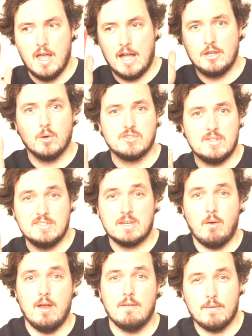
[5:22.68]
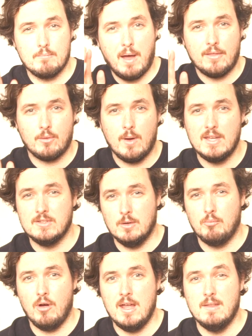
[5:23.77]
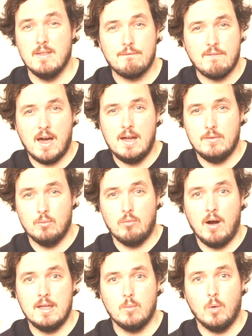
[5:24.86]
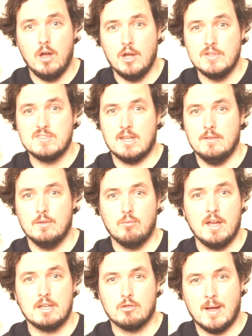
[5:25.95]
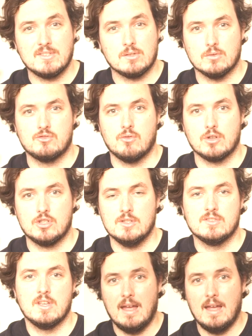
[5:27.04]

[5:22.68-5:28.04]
And you also need to create pathways in your brain that find the right words and the right grammatical structures.